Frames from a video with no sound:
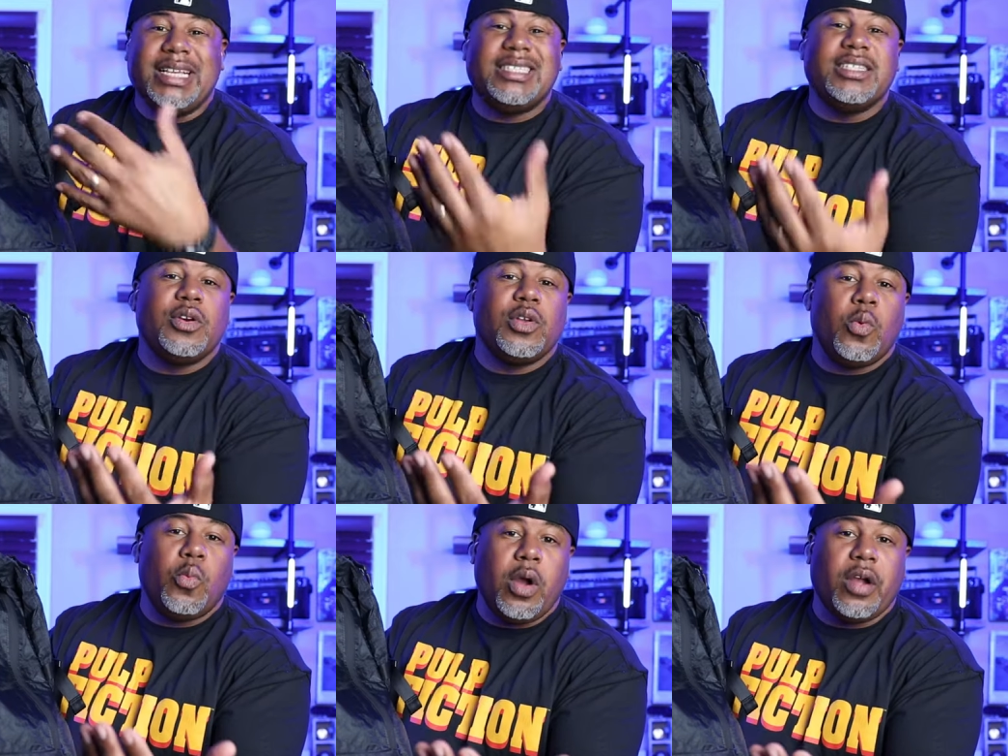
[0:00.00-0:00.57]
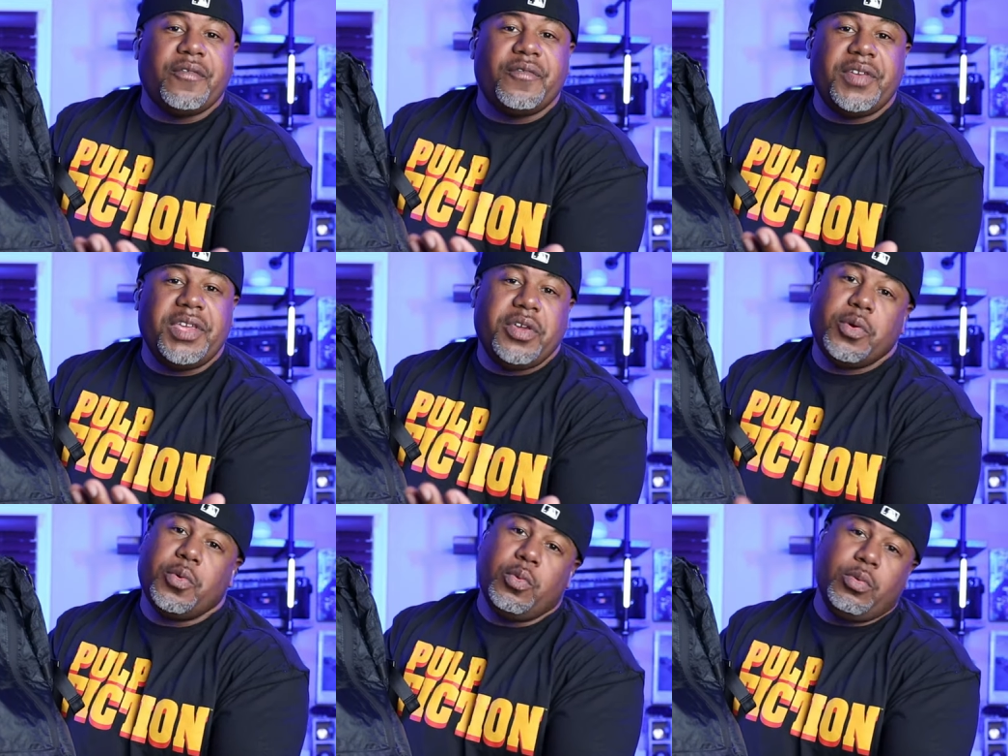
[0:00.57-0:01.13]
is it going to work for
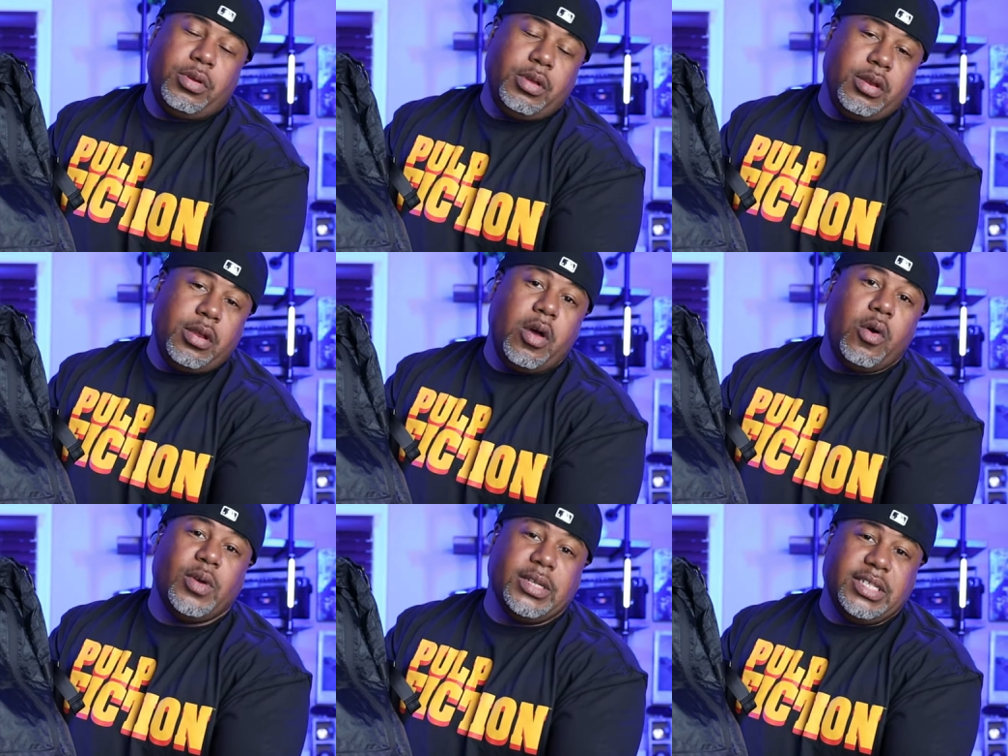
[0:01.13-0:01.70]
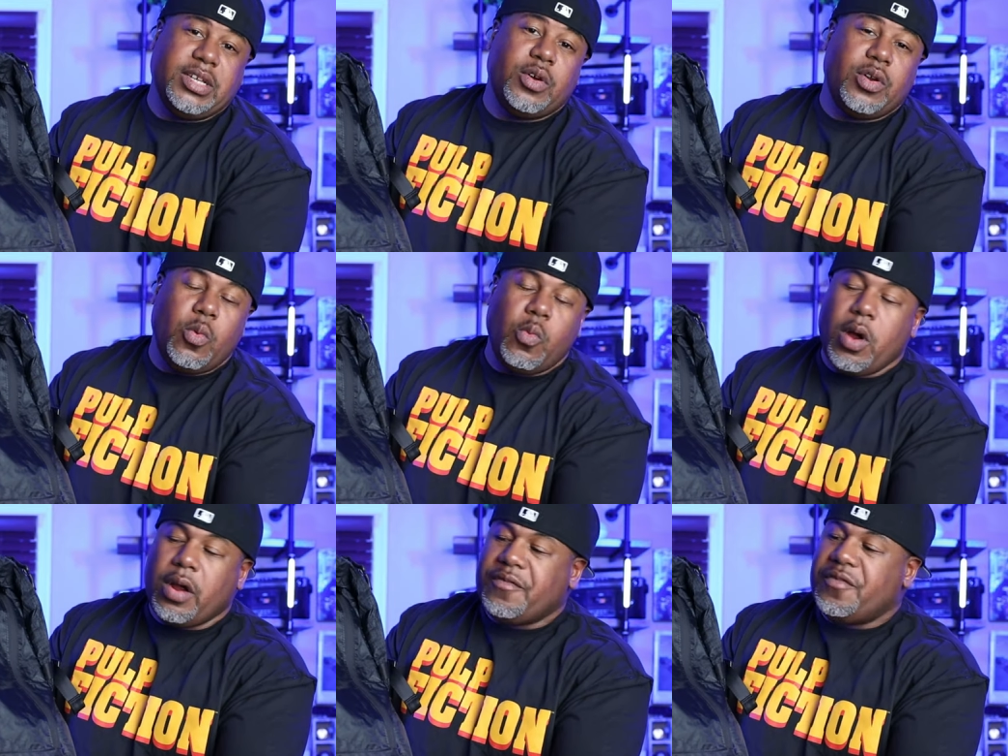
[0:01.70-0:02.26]
you you know is it going
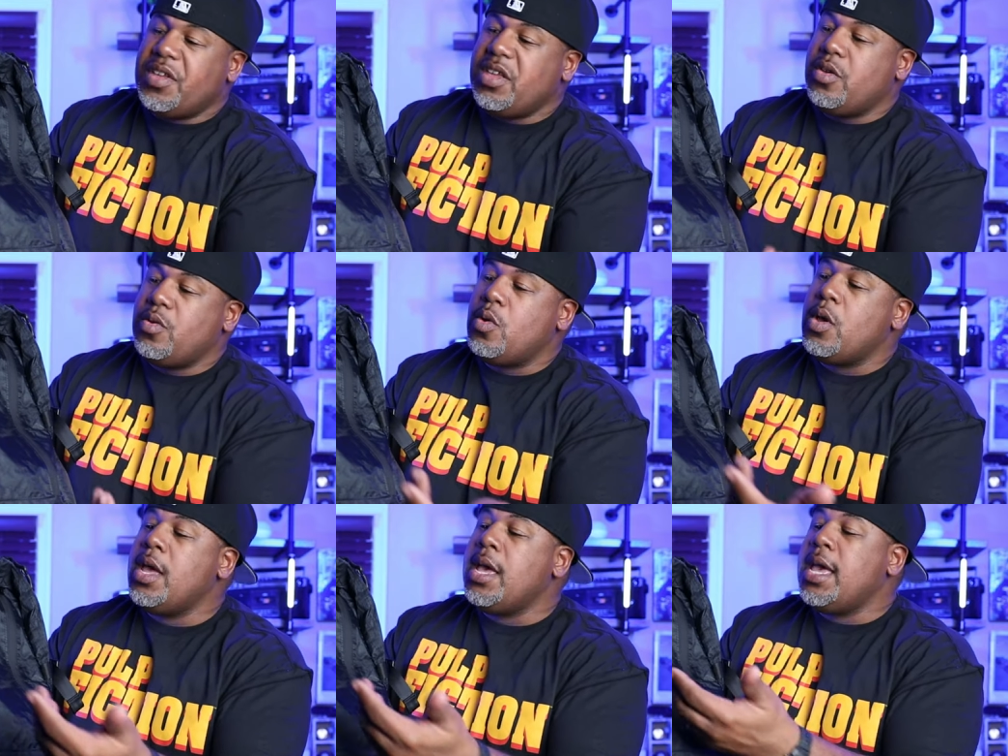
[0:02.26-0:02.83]
to work for you